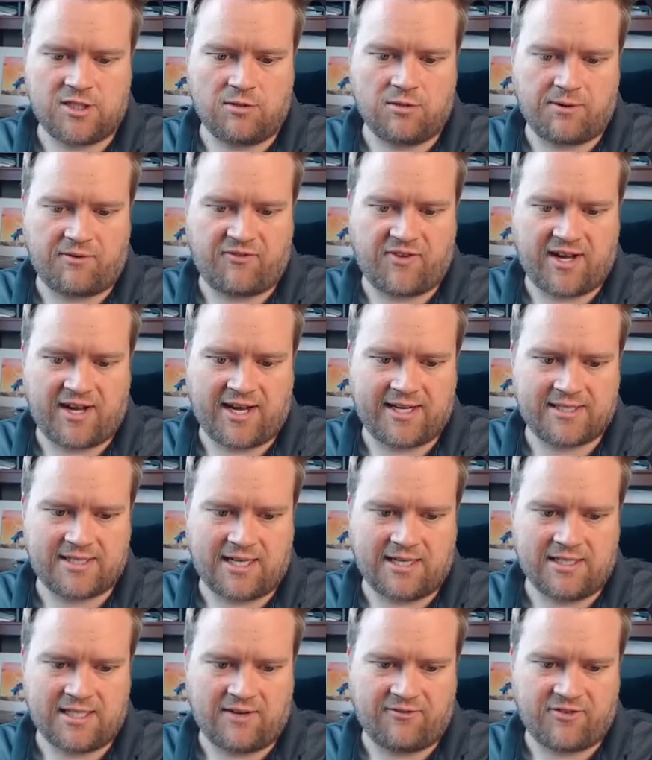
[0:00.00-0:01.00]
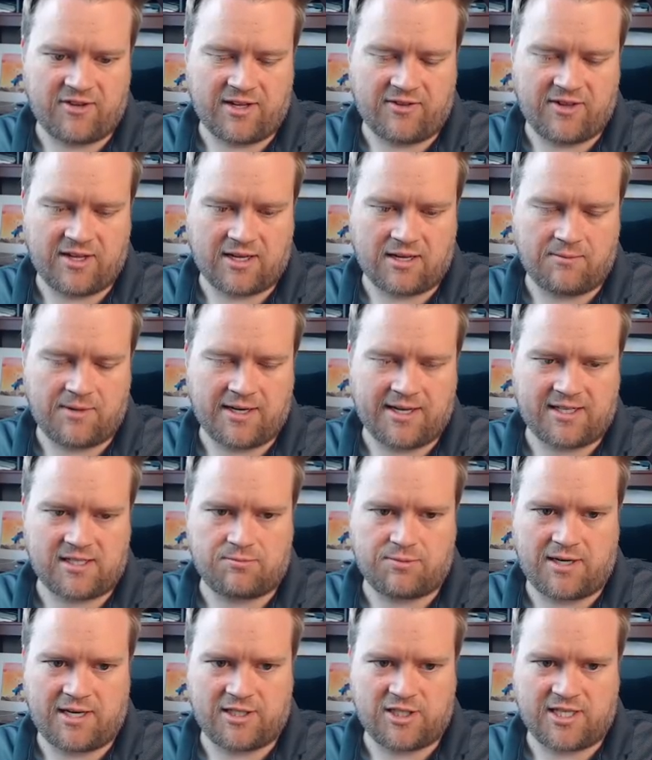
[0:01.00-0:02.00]
super fast. I definitely think on my next
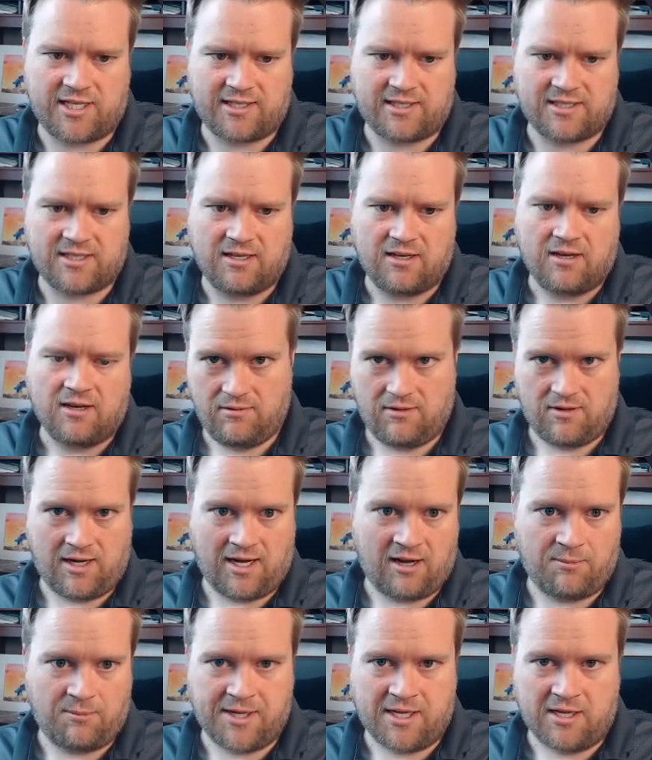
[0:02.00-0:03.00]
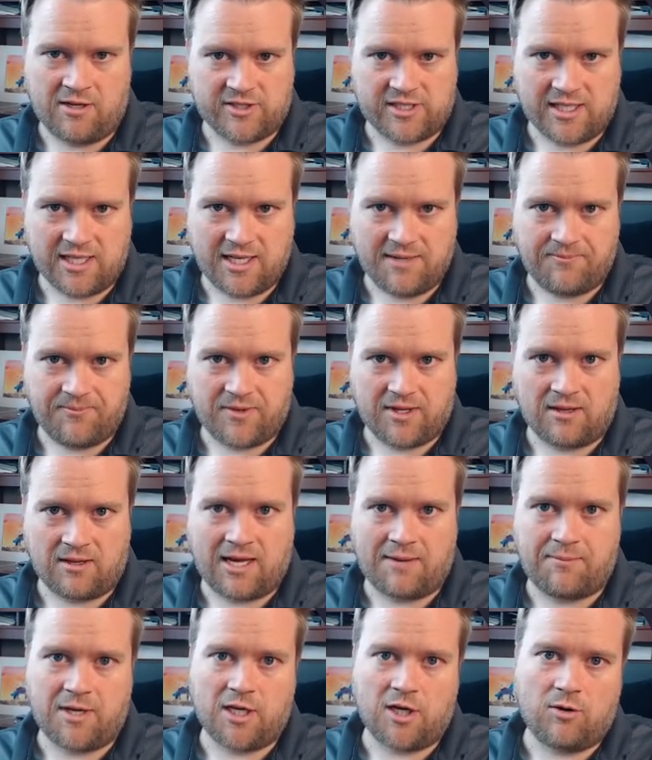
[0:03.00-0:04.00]
projects I'll be using it.
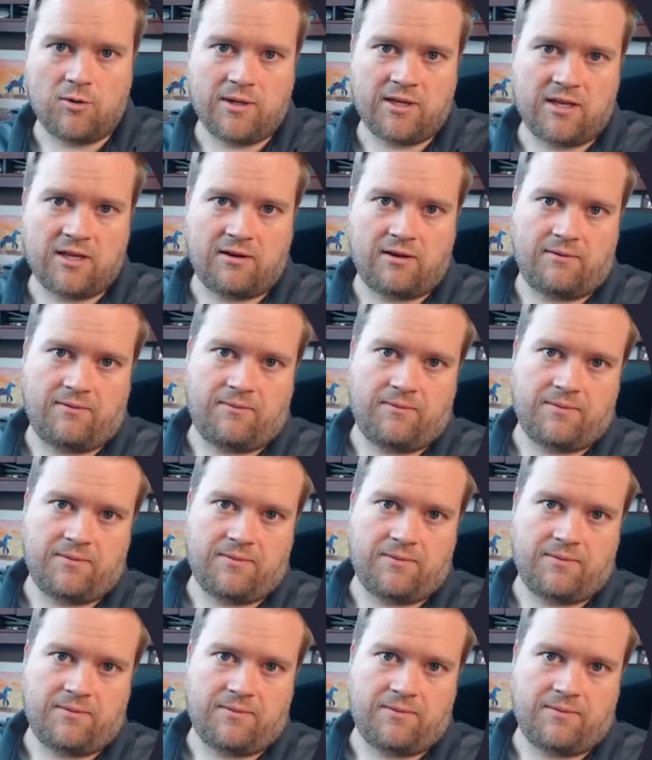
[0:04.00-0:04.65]
Let me know in the